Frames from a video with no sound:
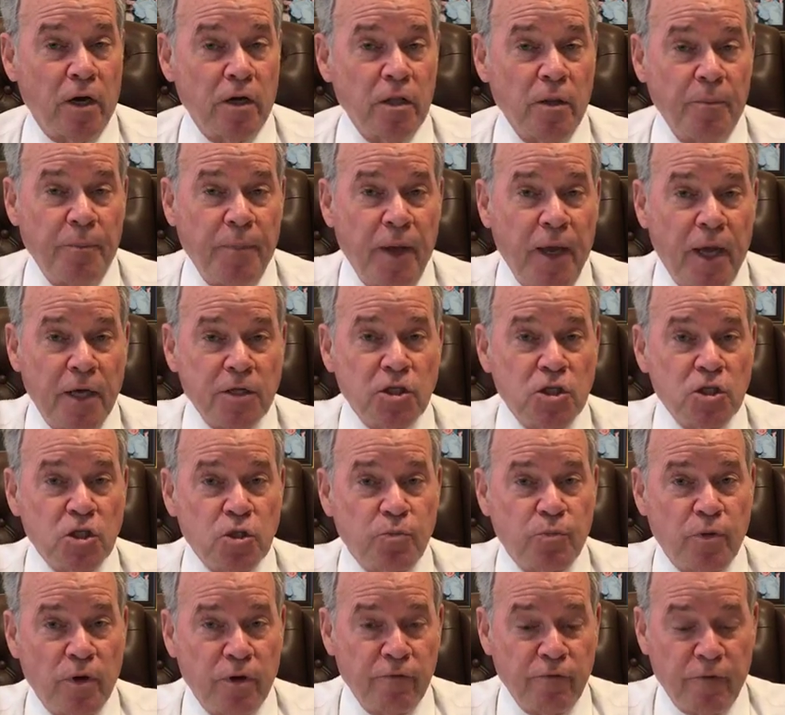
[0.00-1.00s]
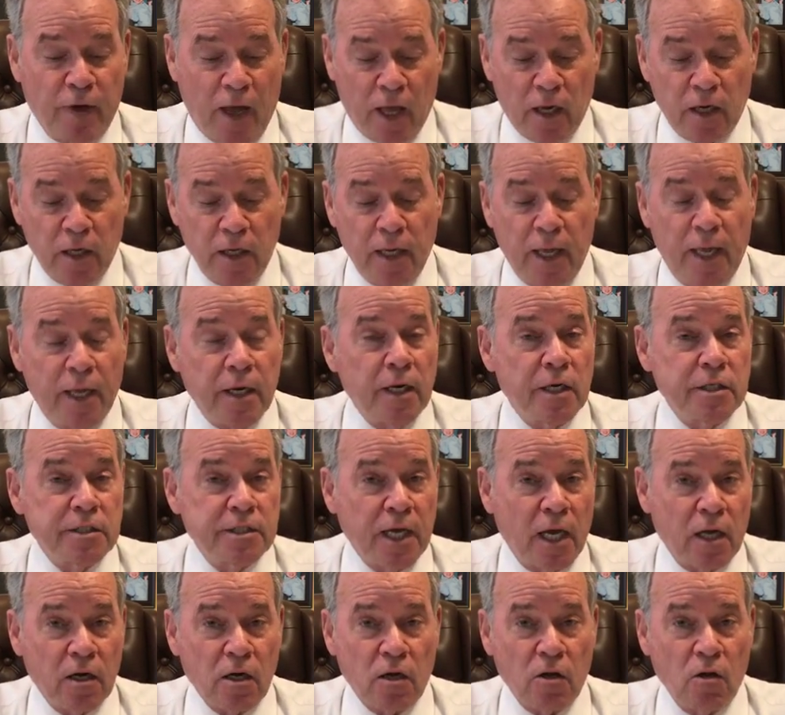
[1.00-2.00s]
done in the past in Spring Valley and in
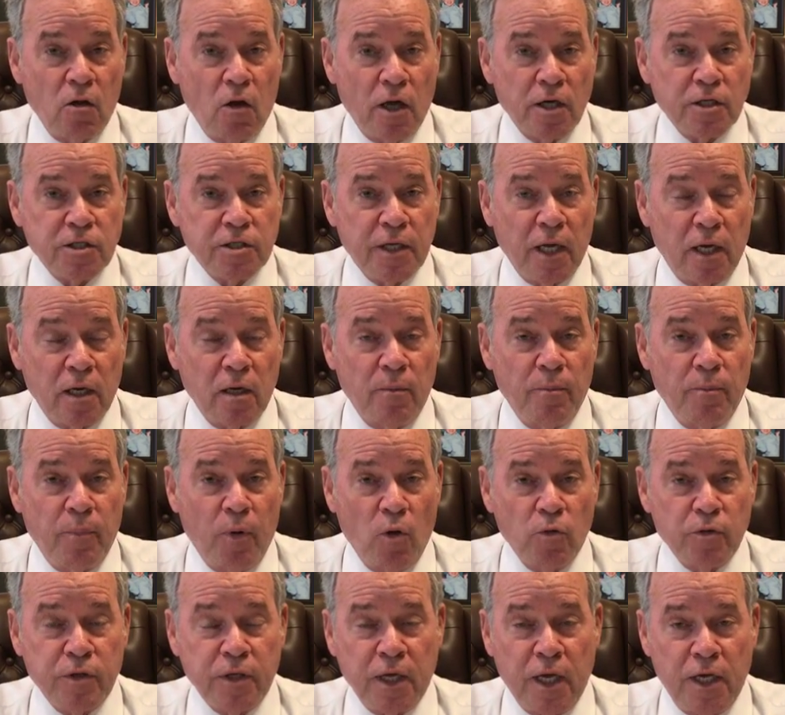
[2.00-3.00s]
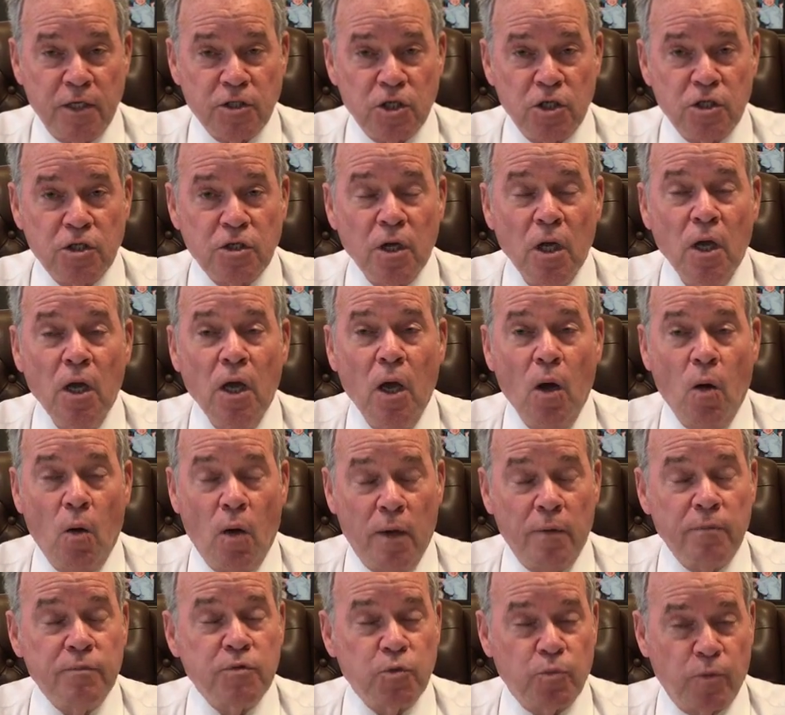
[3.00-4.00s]
the town of Clarkstown. In both cases,
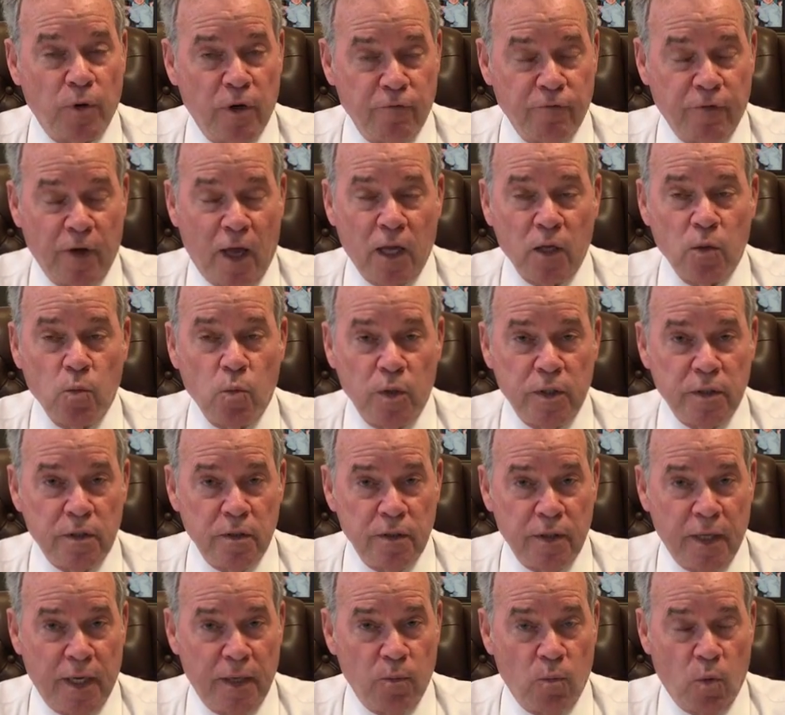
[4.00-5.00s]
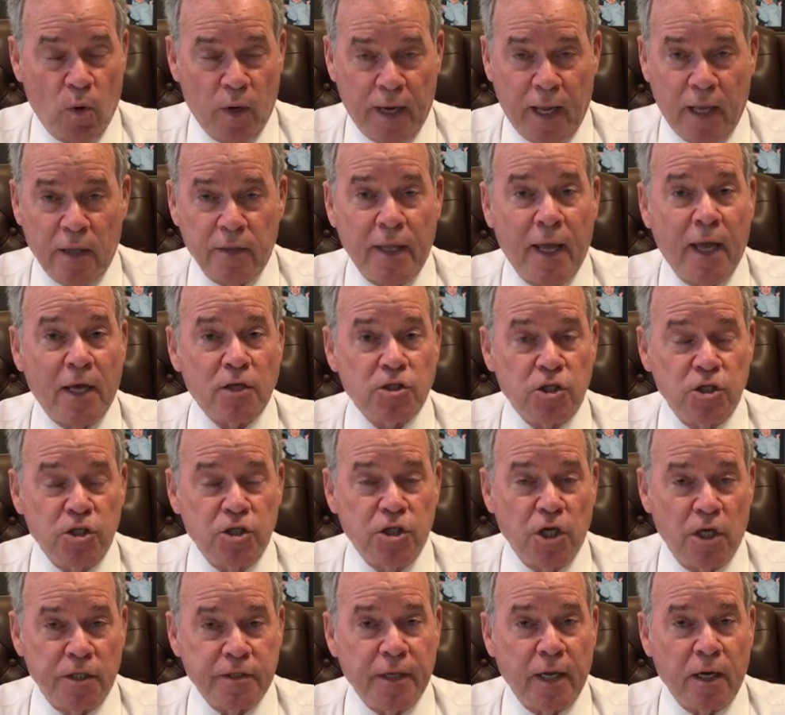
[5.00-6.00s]
in Spring Valley, they went out and they actually
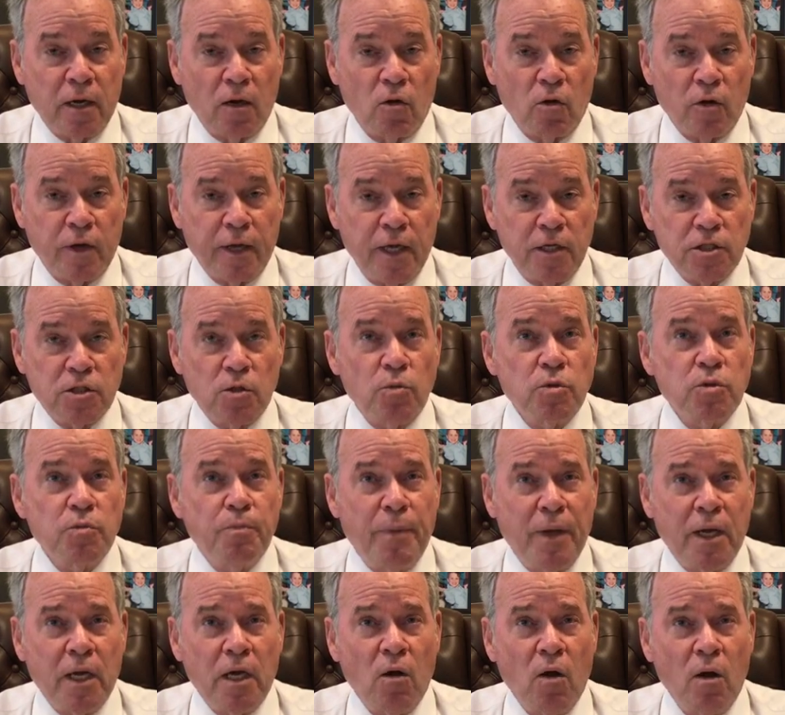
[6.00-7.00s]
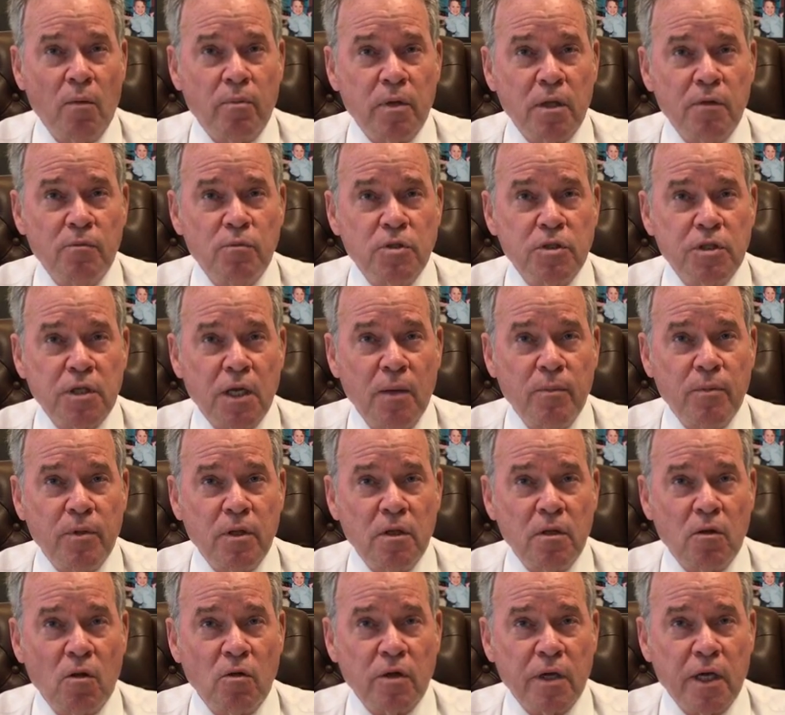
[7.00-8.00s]
shut down a location. It was Bingo, I believe, was the name
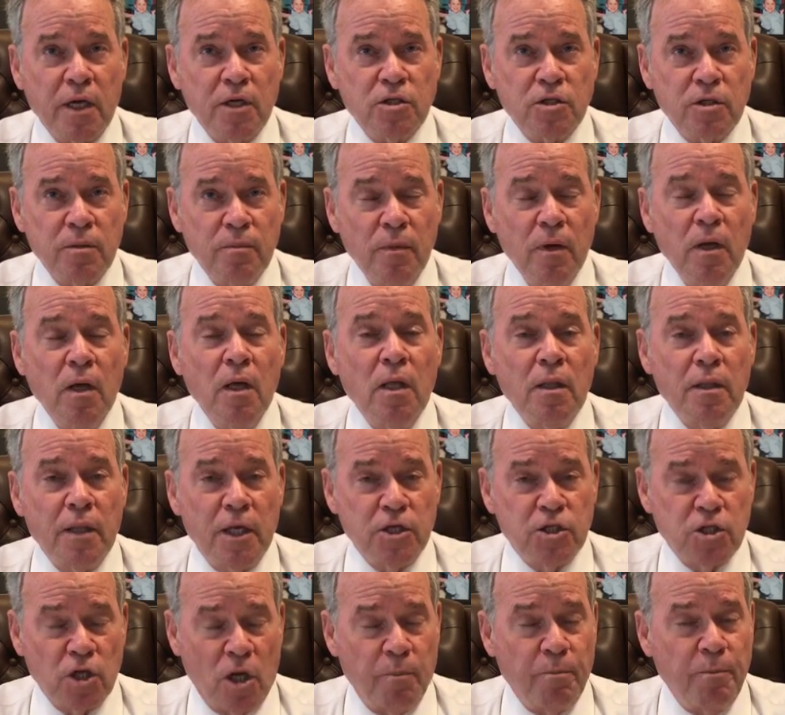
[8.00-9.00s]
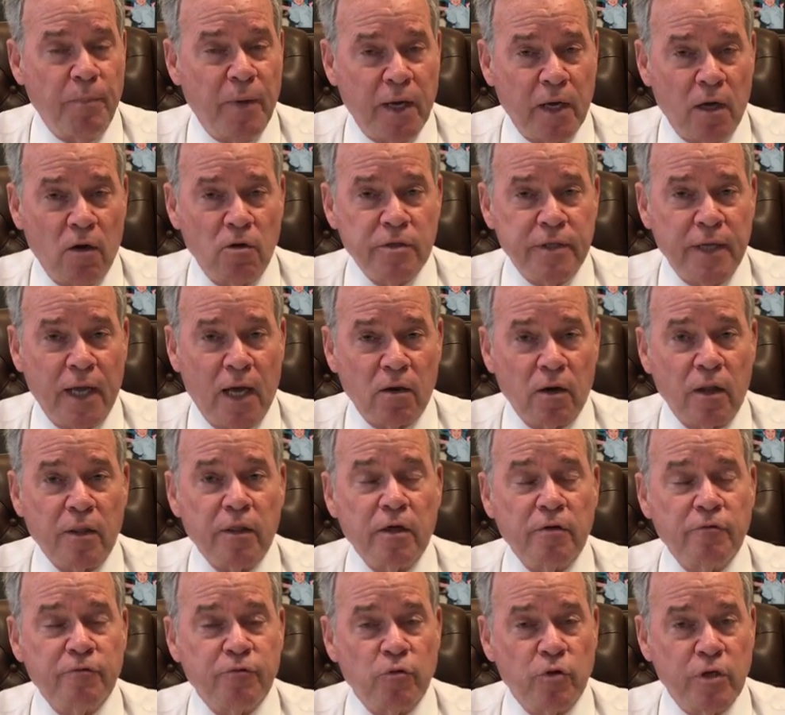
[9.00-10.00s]
of the location. They shut Bingo down, I
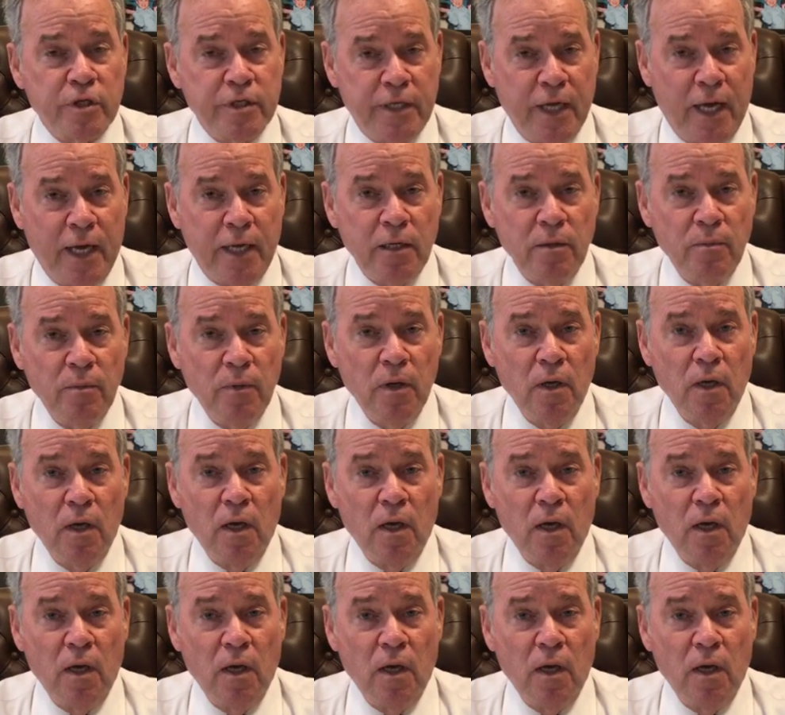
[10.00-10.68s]
think, for a day.